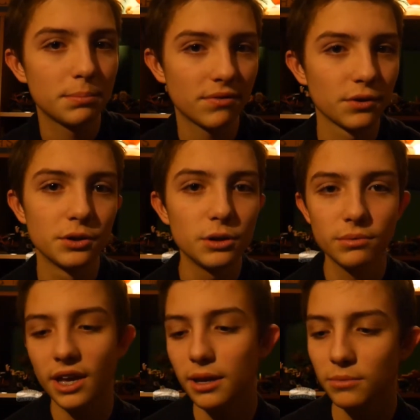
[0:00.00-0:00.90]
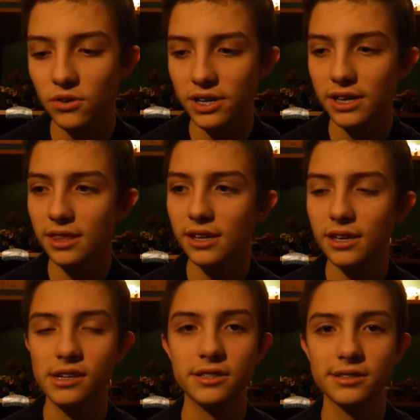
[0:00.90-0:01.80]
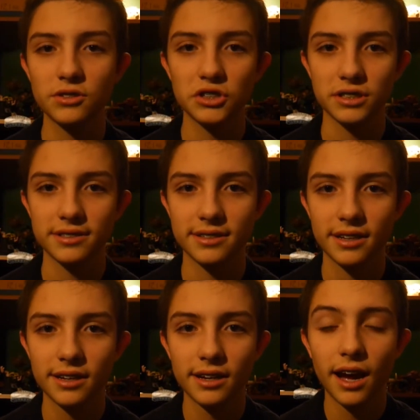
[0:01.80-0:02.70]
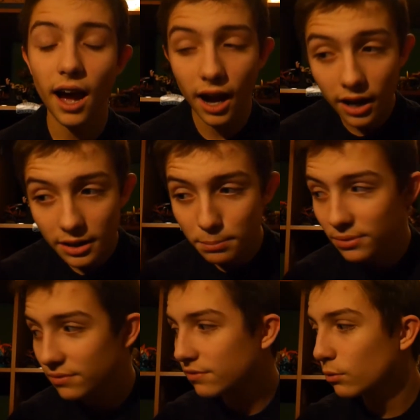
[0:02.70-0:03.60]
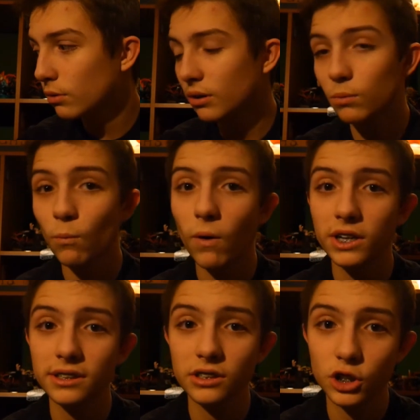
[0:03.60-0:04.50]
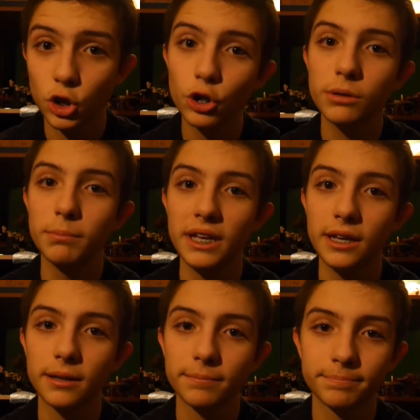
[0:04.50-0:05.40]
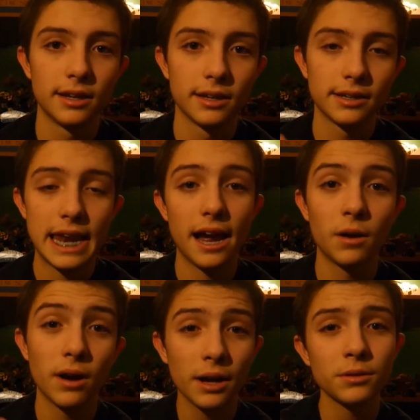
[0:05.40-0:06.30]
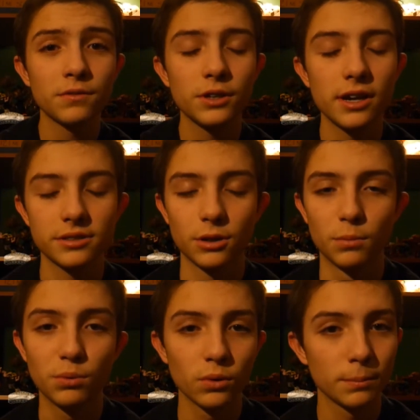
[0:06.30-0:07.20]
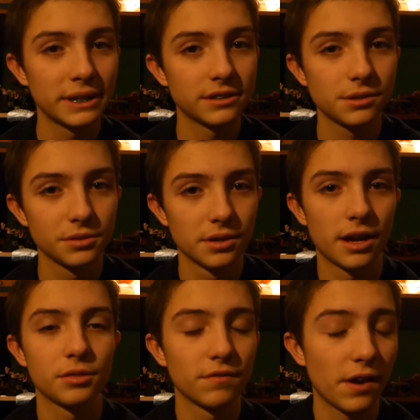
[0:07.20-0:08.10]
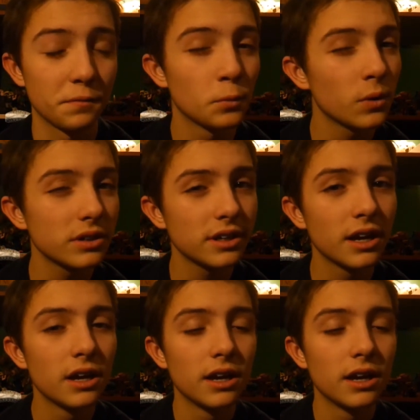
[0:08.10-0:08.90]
for a new game or anything. It's just hype for what could be. Now, I don't know if you guys saw Portal Master 9351,